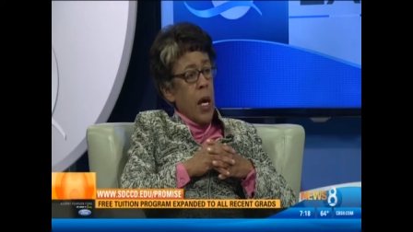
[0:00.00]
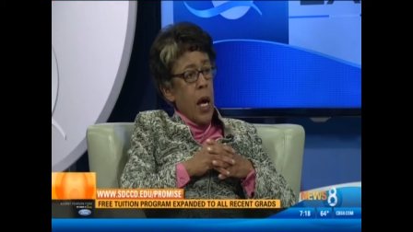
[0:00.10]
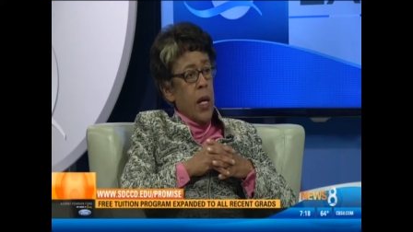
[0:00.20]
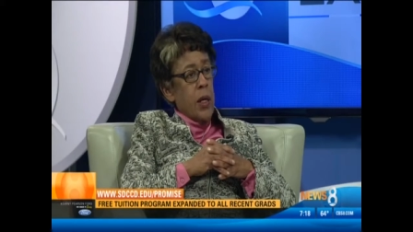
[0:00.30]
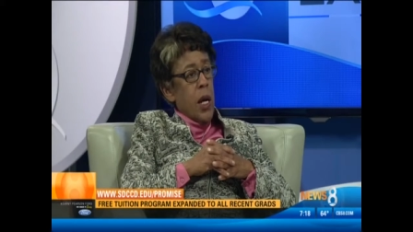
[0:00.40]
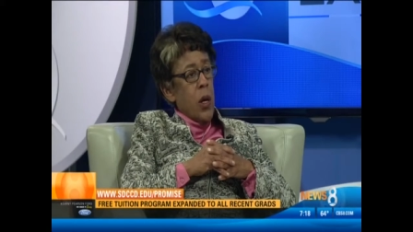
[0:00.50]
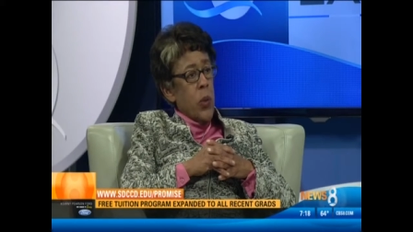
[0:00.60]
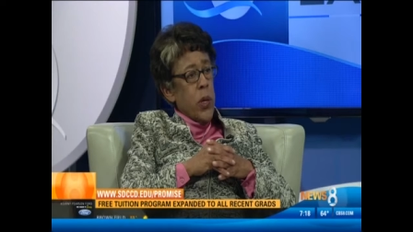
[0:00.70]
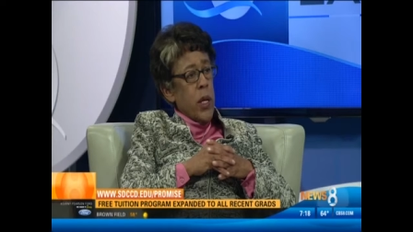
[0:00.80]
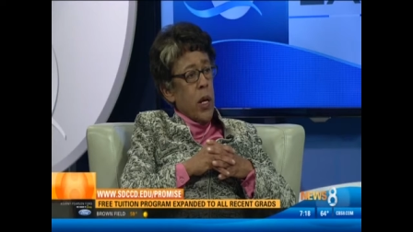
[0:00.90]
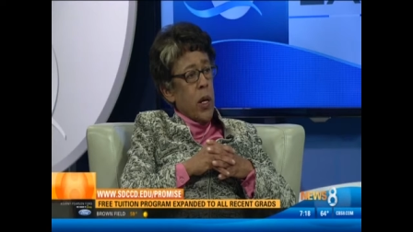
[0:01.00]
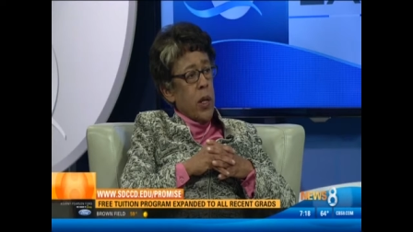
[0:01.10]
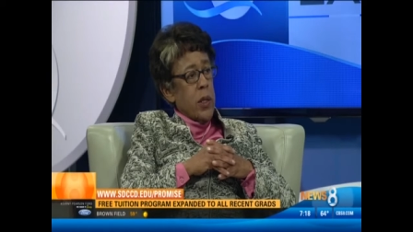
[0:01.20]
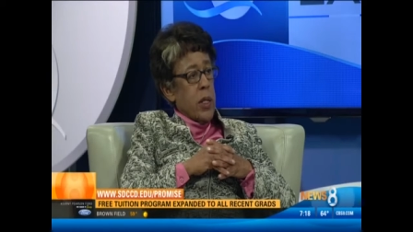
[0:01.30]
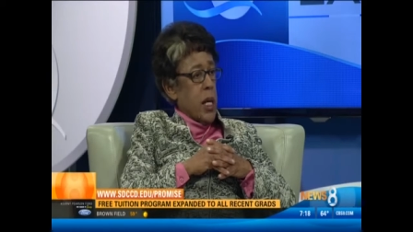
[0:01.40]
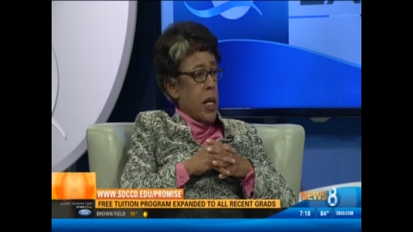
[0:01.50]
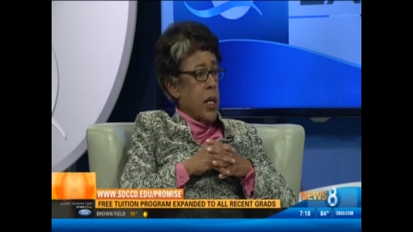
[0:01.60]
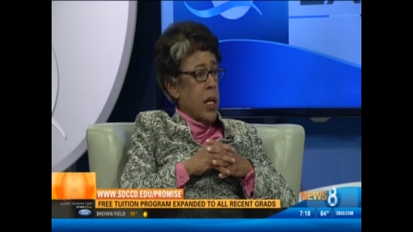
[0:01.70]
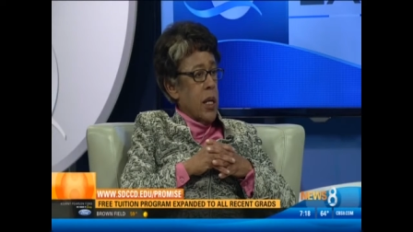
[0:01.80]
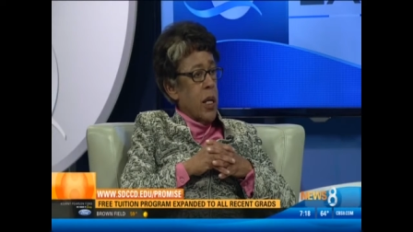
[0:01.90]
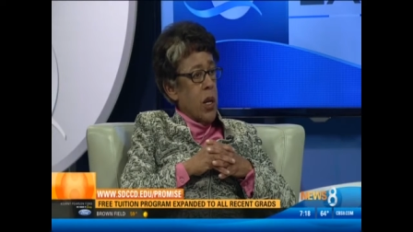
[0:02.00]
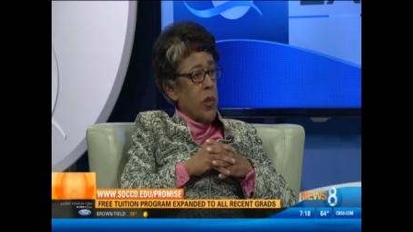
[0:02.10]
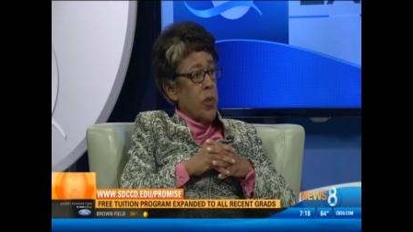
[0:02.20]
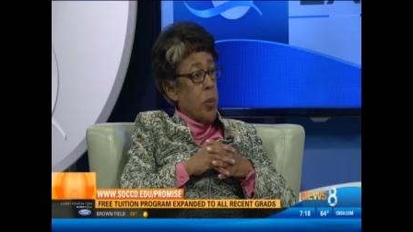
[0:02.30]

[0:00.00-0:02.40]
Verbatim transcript: And now we are today kicking off